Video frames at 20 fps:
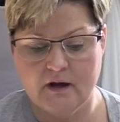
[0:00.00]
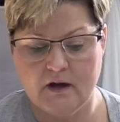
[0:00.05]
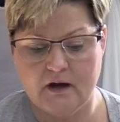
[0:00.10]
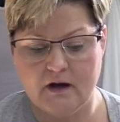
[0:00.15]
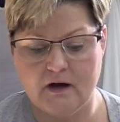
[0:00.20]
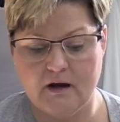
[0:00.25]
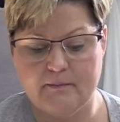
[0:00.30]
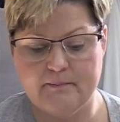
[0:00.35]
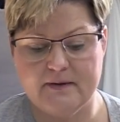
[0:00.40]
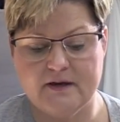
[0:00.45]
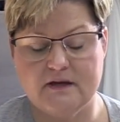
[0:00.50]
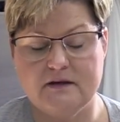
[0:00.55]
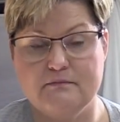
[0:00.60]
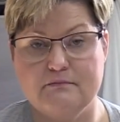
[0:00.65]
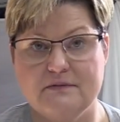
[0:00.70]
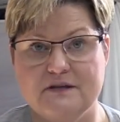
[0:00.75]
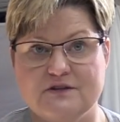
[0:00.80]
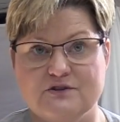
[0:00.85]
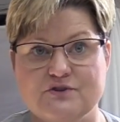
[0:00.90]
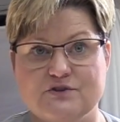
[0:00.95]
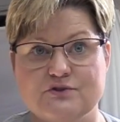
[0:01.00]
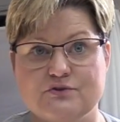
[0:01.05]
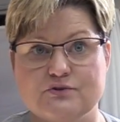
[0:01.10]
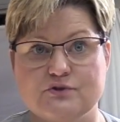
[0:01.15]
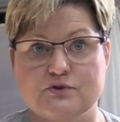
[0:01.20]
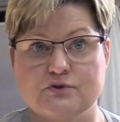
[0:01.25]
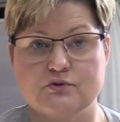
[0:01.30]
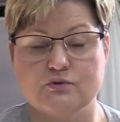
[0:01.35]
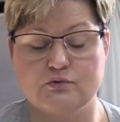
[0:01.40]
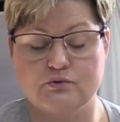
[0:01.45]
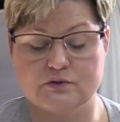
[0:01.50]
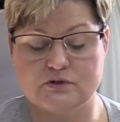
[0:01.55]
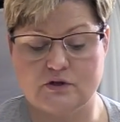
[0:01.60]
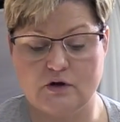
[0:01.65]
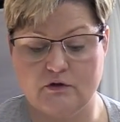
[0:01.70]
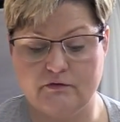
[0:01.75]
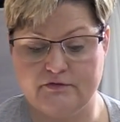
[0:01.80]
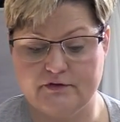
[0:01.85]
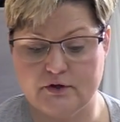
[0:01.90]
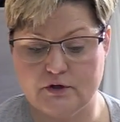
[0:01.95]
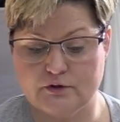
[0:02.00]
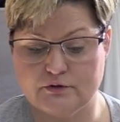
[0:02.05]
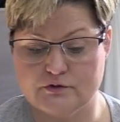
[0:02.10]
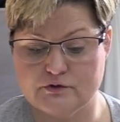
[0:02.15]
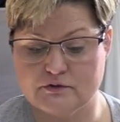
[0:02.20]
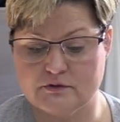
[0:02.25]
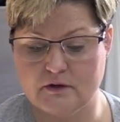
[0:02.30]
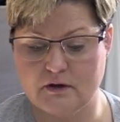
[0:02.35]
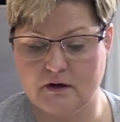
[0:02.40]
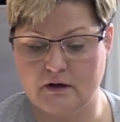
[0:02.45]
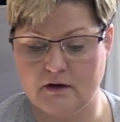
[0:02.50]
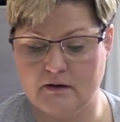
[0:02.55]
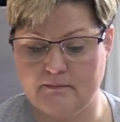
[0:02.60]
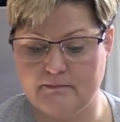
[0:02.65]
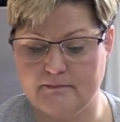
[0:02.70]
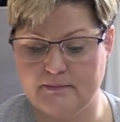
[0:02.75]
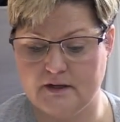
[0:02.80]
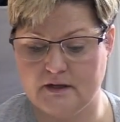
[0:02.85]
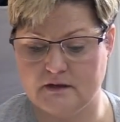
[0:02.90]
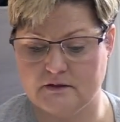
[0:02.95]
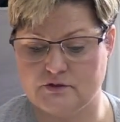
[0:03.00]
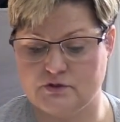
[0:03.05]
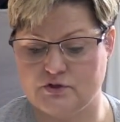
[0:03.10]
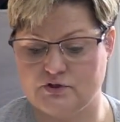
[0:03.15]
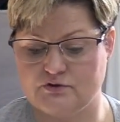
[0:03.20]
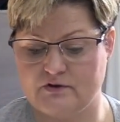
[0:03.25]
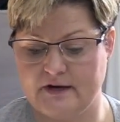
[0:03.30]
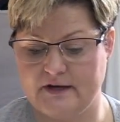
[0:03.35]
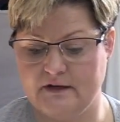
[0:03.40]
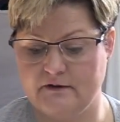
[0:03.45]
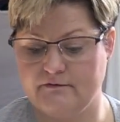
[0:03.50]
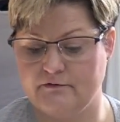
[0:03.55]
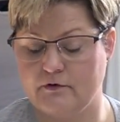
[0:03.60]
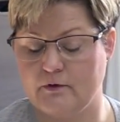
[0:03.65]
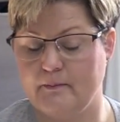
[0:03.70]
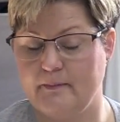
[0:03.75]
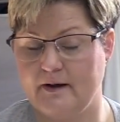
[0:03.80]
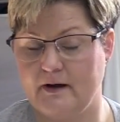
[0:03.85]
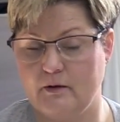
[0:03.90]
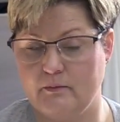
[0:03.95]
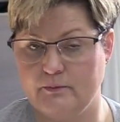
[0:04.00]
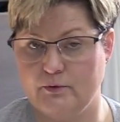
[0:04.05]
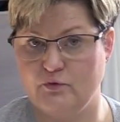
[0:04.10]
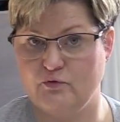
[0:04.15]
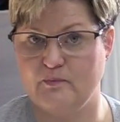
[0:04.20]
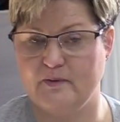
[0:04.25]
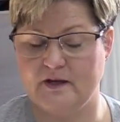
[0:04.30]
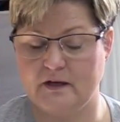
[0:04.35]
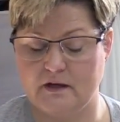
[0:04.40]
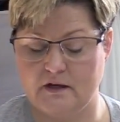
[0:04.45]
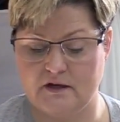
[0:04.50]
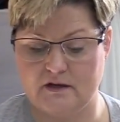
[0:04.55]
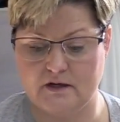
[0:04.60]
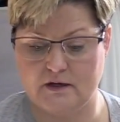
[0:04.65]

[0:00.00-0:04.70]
Administer stool softeners because straining for a bowel movement can